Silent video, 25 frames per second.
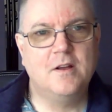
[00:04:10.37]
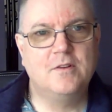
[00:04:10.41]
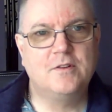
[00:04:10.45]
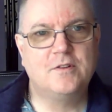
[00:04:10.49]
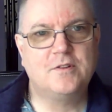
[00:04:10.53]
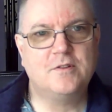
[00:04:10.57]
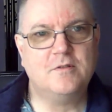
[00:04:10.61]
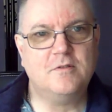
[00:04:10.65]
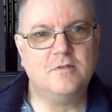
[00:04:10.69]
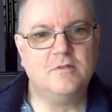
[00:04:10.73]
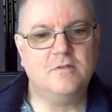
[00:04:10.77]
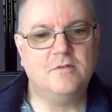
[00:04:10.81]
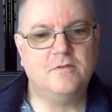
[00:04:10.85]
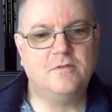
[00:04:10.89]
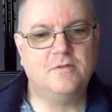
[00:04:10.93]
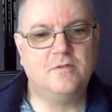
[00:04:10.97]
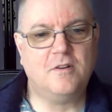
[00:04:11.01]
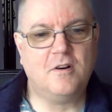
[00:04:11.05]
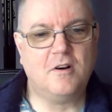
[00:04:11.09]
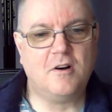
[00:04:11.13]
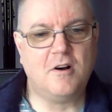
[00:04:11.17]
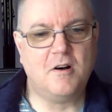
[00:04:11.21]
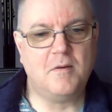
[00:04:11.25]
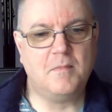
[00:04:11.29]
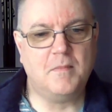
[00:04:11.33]
sort
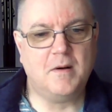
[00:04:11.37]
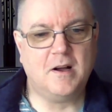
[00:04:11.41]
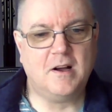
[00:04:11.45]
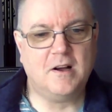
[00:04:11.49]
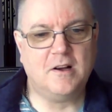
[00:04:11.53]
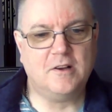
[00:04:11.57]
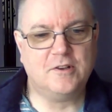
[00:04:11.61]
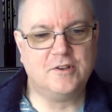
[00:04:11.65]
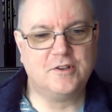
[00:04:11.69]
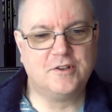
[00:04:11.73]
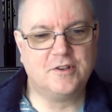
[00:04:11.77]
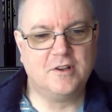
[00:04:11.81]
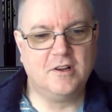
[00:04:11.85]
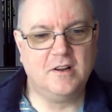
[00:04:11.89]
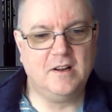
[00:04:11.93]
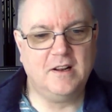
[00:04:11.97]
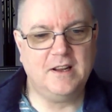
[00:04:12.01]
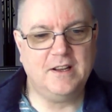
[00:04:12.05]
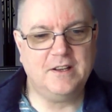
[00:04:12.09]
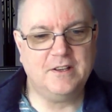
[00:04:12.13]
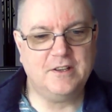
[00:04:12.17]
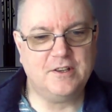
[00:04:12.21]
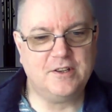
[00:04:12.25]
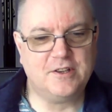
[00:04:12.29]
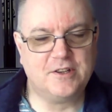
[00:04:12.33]
of homage to
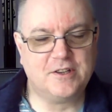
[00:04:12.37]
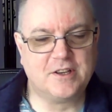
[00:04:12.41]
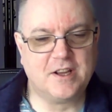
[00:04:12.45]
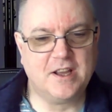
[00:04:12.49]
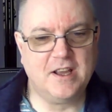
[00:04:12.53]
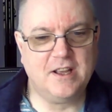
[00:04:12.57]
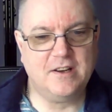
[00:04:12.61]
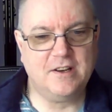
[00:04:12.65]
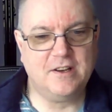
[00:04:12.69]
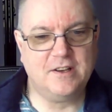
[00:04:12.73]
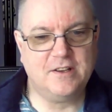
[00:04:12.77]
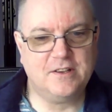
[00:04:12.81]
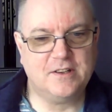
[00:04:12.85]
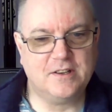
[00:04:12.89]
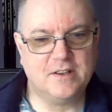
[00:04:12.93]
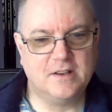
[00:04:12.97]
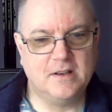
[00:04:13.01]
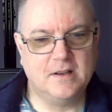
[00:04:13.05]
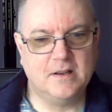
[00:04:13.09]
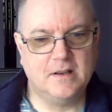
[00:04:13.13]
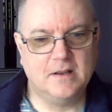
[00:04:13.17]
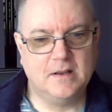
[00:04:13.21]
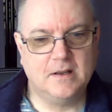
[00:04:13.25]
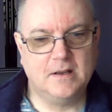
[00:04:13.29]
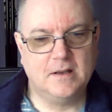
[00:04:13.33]
Lynyrd Skynyrd
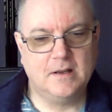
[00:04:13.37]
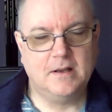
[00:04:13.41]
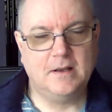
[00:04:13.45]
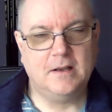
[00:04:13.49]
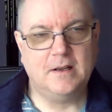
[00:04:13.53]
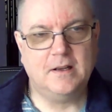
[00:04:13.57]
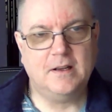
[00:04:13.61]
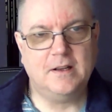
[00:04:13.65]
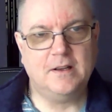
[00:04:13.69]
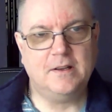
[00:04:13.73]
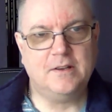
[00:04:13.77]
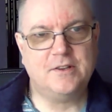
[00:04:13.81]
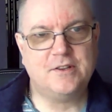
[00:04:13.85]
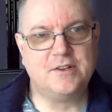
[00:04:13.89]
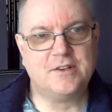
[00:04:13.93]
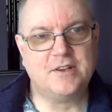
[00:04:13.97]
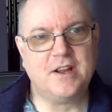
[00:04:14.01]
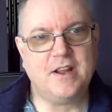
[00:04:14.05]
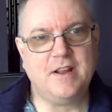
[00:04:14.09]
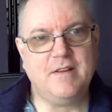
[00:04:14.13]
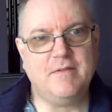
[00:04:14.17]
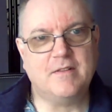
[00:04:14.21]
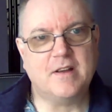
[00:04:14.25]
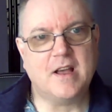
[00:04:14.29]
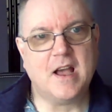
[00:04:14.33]
and
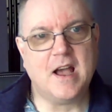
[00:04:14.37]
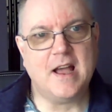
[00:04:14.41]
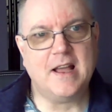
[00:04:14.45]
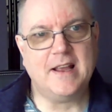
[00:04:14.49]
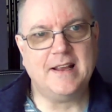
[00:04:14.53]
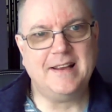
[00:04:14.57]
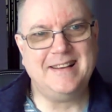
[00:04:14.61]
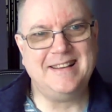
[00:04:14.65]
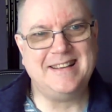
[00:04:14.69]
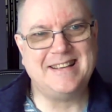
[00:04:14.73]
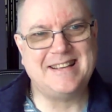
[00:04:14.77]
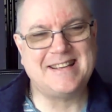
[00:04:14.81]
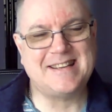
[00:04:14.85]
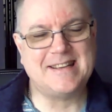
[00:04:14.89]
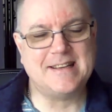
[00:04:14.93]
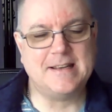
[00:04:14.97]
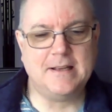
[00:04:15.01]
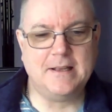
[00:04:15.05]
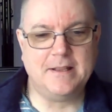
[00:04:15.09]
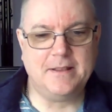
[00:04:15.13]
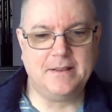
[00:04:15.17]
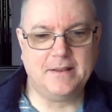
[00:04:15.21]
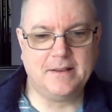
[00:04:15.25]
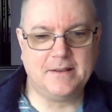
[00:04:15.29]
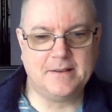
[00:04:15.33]
Steve Gaines,
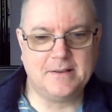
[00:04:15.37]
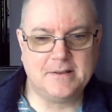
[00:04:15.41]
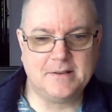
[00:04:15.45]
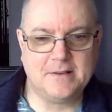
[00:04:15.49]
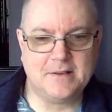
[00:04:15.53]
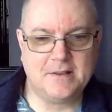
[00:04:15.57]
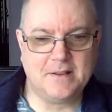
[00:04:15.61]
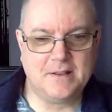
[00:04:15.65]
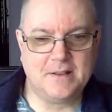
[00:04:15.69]
and